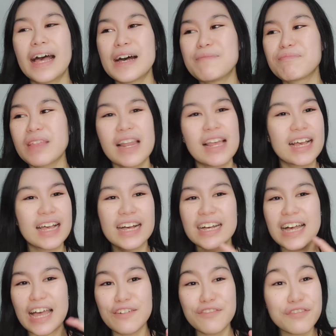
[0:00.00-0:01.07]

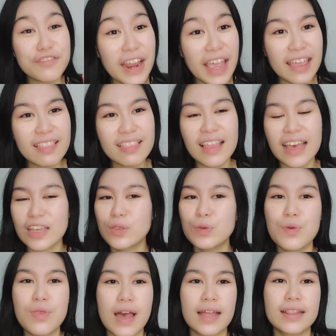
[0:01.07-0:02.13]
Talagang unfriend, I
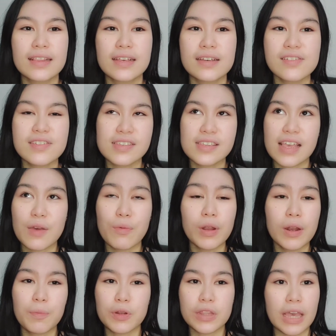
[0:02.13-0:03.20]
do that. Because I want
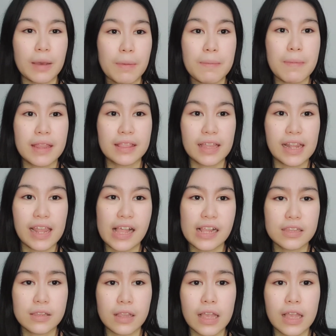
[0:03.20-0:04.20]
to protect my mental health.